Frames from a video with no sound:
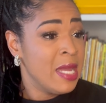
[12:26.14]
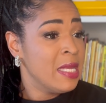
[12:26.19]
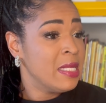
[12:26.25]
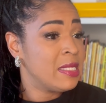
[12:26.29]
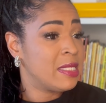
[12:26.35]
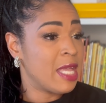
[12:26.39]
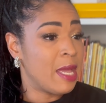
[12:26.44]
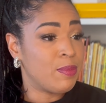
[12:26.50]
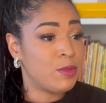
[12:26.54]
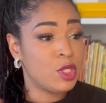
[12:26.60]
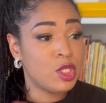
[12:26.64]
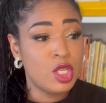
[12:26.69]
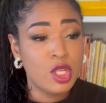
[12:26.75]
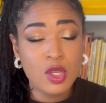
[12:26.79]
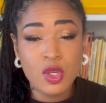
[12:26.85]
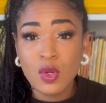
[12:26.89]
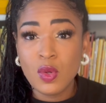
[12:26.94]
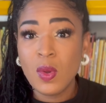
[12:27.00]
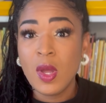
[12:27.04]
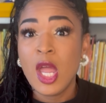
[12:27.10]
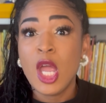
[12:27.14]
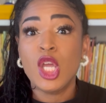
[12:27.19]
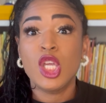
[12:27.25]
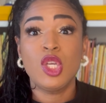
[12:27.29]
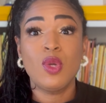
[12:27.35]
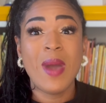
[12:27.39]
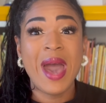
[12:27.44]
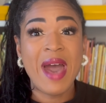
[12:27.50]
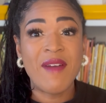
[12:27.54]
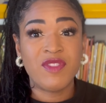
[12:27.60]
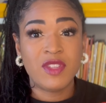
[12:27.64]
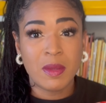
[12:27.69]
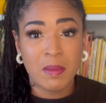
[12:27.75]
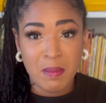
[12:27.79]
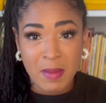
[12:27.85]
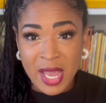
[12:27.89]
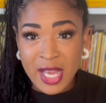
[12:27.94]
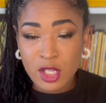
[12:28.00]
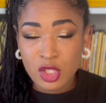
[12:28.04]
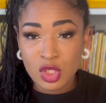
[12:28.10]
Step two, you have to
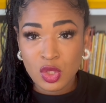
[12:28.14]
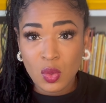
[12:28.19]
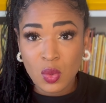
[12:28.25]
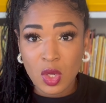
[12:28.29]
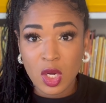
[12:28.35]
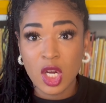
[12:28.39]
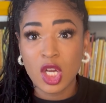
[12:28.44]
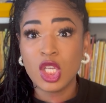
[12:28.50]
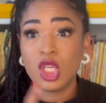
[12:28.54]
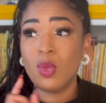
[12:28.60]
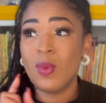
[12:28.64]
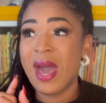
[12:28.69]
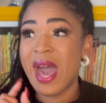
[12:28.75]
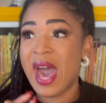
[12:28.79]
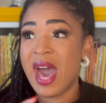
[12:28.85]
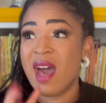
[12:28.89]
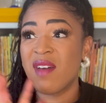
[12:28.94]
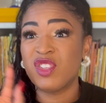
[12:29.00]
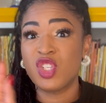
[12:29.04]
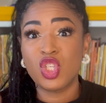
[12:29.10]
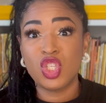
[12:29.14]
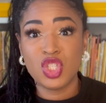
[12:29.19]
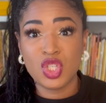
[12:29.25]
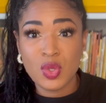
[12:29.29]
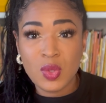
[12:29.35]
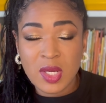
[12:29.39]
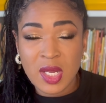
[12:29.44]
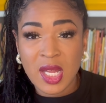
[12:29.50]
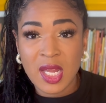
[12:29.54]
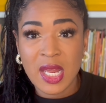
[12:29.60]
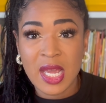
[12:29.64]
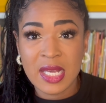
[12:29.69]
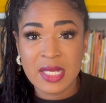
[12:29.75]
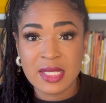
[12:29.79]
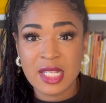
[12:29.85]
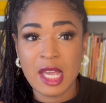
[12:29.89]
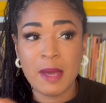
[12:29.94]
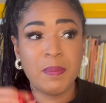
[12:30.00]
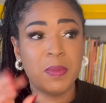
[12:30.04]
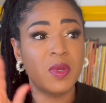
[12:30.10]
make sure you have student
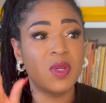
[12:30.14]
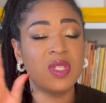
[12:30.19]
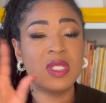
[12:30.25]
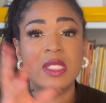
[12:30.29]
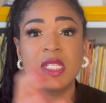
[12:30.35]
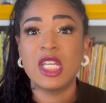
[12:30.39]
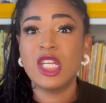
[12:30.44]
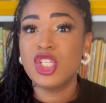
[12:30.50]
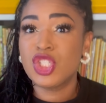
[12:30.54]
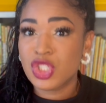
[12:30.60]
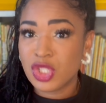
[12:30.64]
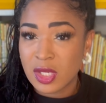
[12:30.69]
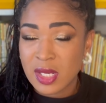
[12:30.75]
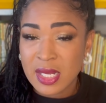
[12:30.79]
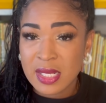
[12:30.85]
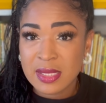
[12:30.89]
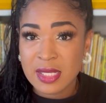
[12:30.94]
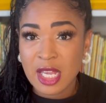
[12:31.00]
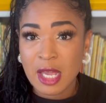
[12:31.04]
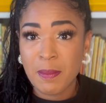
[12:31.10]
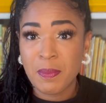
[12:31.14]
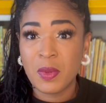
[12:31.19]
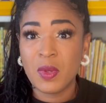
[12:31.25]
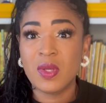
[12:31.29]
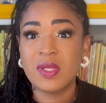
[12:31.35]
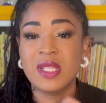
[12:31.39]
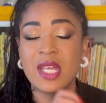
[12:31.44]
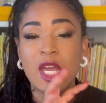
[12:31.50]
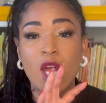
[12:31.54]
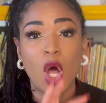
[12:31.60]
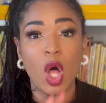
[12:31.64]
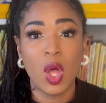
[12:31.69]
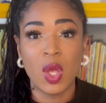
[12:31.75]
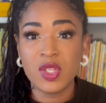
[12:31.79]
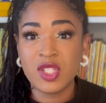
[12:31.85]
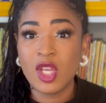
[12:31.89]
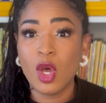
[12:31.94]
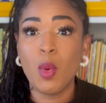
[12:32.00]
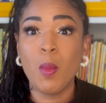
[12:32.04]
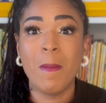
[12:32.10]
examples, teacher examples that
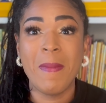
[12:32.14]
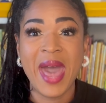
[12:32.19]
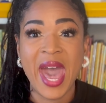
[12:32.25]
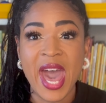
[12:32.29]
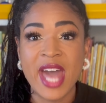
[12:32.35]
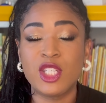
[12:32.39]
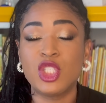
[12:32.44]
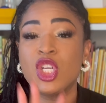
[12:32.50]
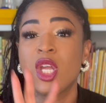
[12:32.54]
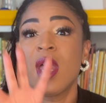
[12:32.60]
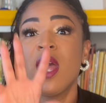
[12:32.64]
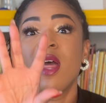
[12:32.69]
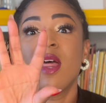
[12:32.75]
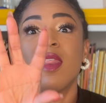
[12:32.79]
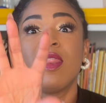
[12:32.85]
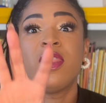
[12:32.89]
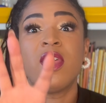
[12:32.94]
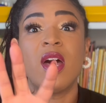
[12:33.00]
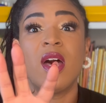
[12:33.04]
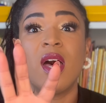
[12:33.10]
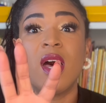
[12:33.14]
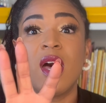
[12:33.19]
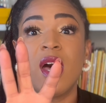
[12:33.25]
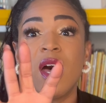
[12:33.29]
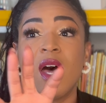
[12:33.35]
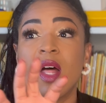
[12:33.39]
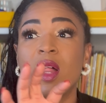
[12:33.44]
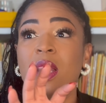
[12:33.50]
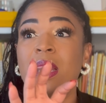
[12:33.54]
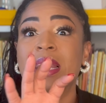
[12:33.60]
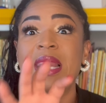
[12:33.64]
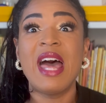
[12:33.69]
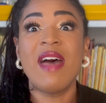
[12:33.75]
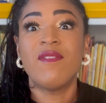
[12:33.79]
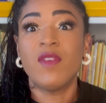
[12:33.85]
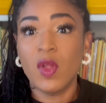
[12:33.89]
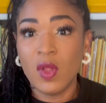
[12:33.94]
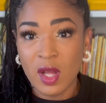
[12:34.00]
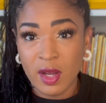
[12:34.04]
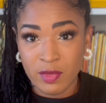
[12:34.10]
also match the
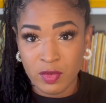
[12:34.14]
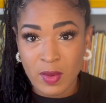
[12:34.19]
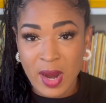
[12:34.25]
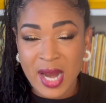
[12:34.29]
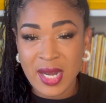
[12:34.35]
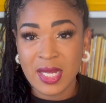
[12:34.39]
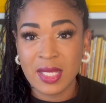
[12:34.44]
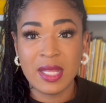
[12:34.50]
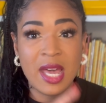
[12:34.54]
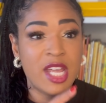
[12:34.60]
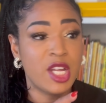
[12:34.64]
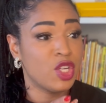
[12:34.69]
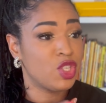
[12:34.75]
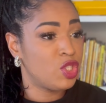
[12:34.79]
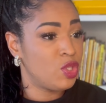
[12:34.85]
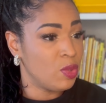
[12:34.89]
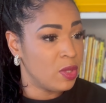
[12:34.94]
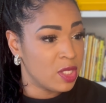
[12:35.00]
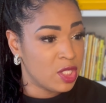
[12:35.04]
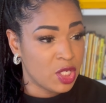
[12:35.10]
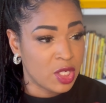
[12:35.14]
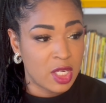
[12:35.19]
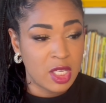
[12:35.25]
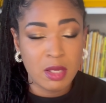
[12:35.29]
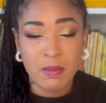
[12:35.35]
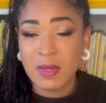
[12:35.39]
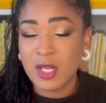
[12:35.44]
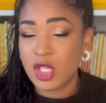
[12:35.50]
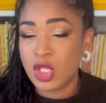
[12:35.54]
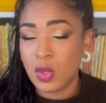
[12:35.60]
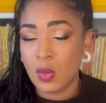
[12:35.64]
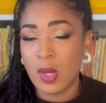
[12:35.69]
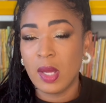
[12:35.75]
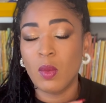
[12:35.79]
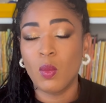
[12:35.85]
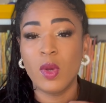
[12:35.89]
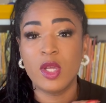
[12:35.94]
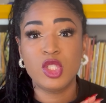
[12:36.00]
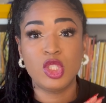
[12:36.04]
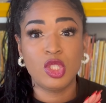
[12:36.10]
level of writing that your students are going to be doing.
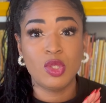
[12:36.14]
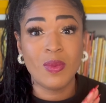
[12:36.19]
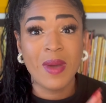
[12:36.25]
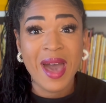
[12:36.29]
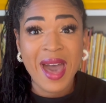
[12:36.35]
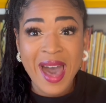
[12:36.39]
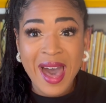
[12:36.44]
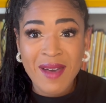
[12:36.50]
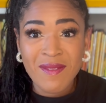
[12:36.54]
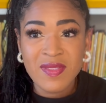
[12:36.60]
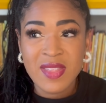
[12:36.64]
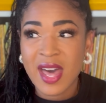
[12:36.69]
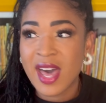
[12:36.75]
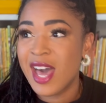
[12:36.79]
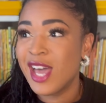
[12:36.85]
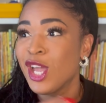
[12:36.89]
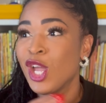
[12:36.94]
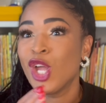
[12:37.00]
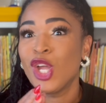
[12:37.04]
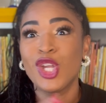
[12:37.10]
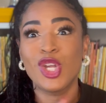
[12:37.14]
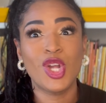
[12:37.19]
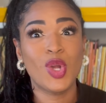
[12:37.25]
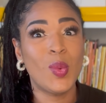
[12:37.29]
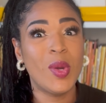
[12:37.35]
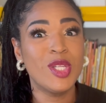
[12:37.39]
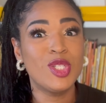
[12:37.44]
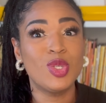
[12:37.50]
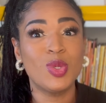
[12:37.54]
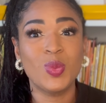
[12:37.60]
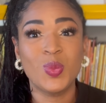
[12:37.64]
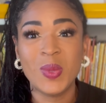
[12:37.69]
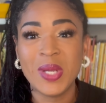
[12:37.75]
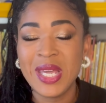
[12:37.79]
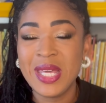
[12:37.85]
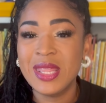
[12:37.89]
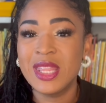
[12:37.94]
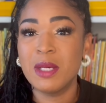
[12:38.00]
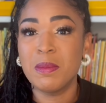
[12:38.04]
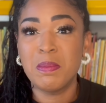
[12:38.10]
Once you have that, you're going to
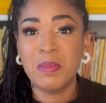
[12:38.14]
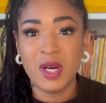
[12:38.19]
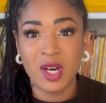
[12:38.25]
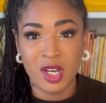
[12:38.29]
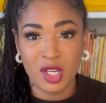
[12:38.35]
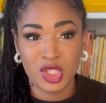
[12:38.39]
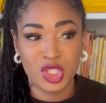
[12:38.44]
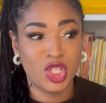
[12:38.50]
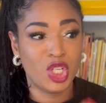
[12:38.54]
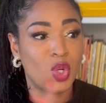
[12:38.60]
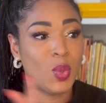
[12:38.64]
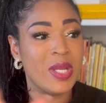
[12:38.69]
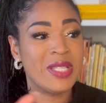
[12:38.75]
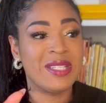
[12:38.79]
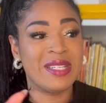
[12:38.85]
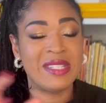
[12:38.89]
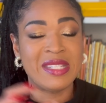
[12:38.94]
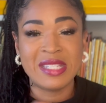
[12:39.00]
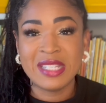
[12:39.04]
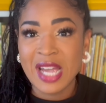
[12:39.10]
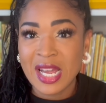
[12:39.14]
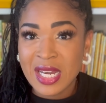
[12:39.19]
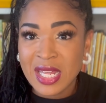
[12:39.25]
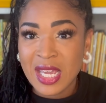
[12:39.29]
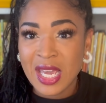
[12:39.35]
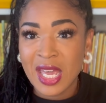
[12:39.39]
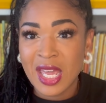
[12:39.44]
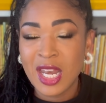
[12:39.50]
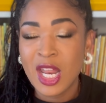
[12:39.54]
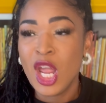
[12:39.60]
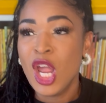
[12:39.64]
read the books, you're going to study it,